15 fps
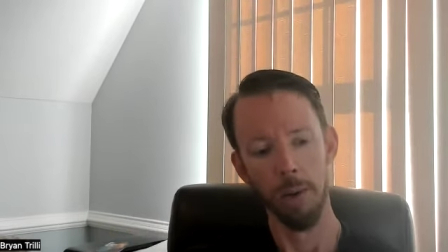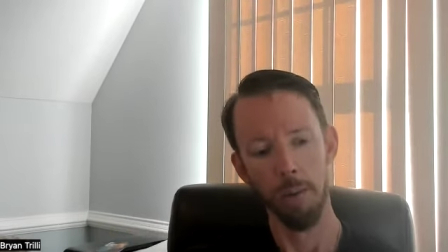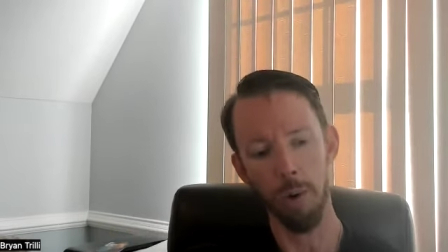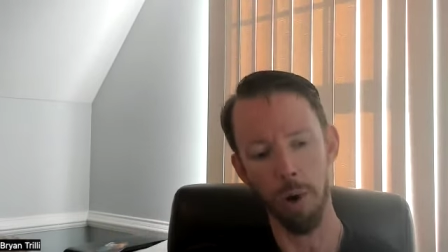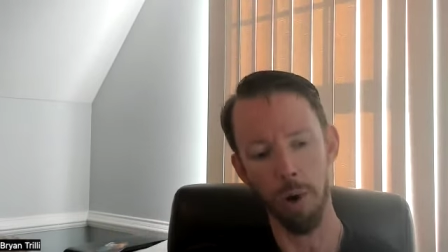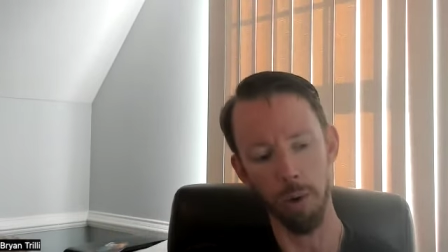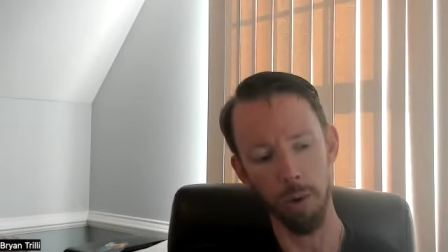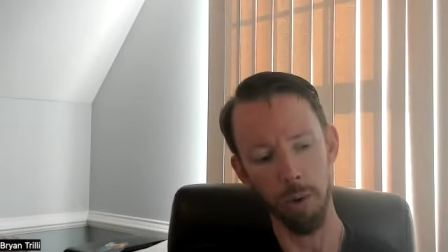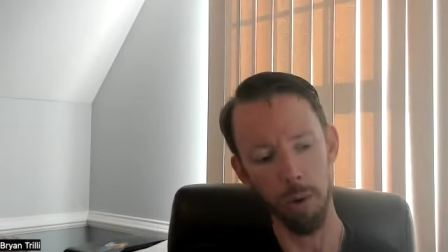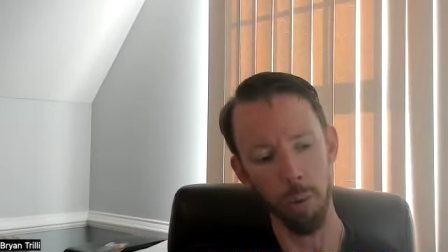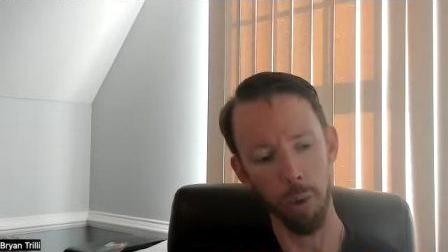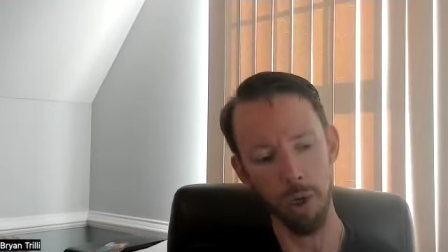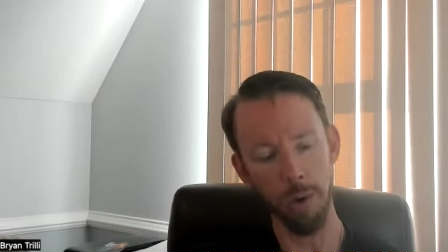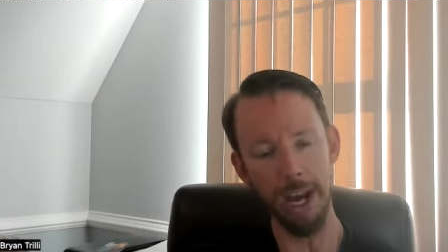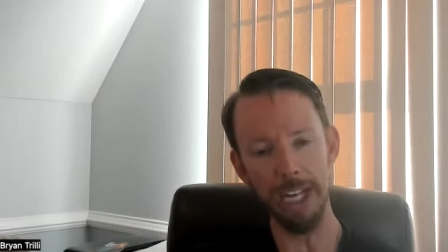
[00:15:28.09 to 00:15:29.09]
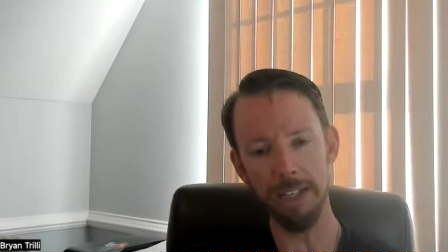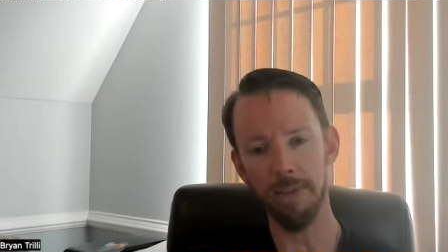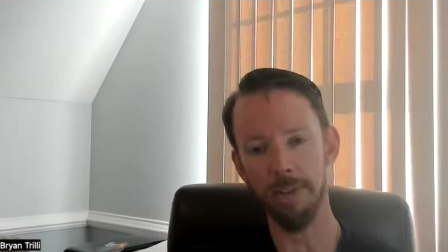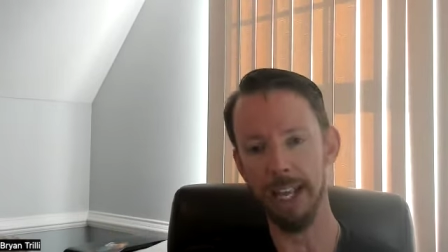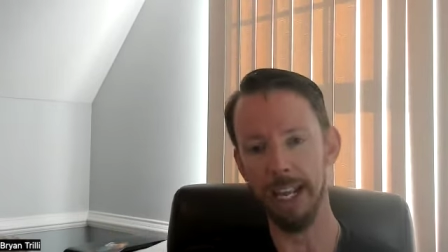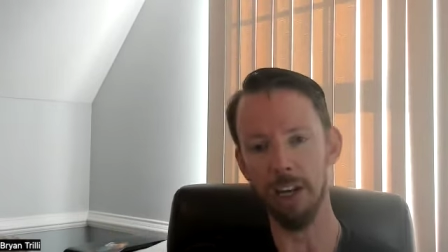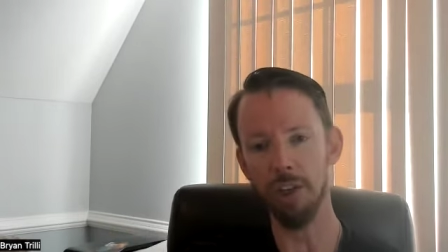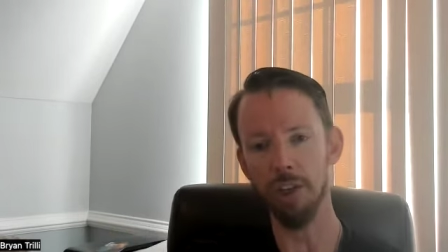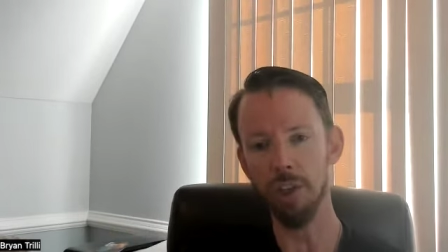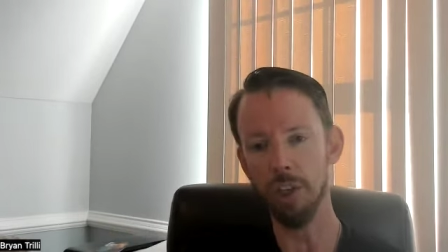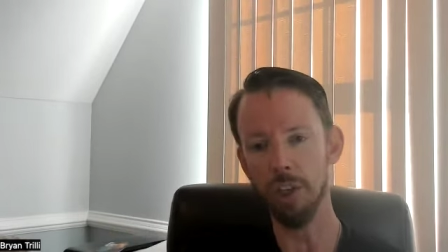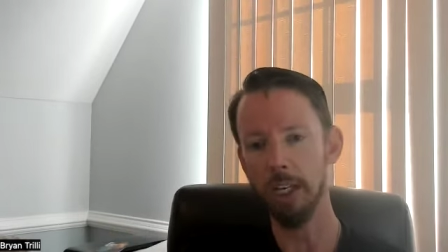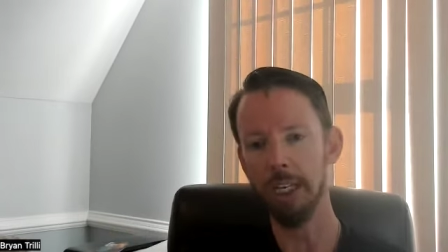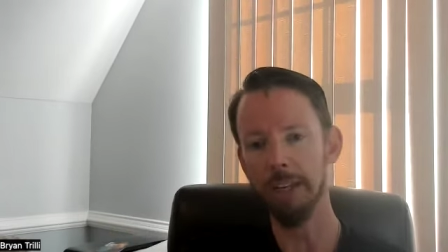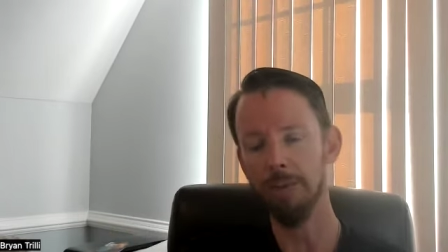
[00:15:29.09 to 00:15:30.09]
Well, when you ask for that, it's just
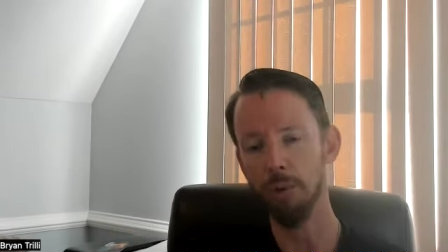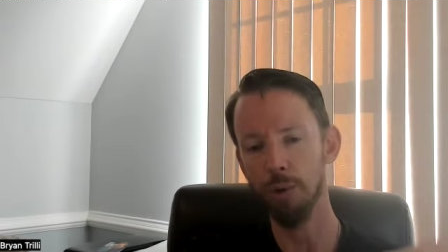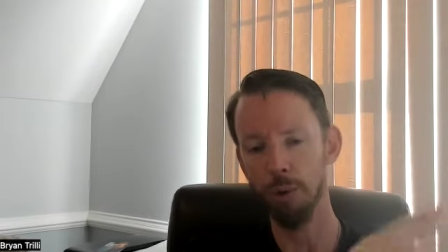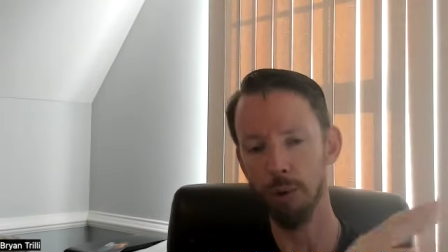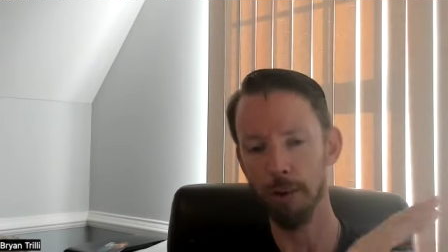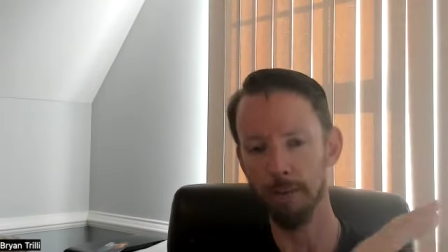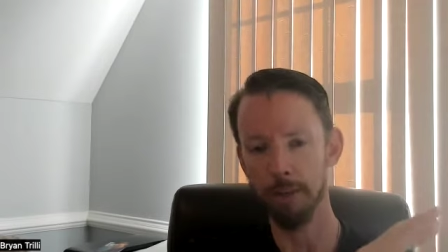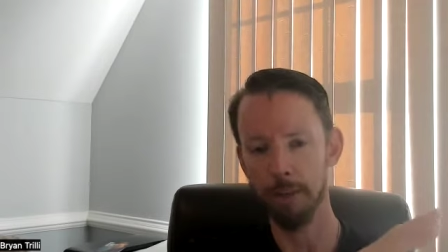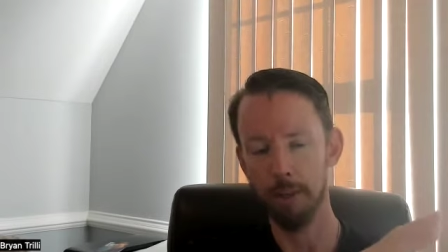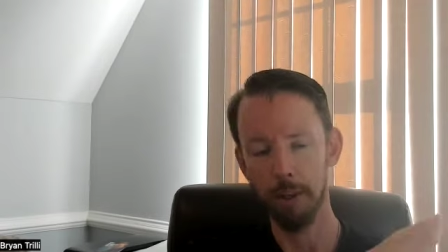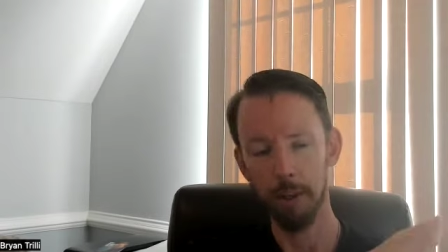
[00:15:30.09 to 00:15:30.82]
going to give you sort of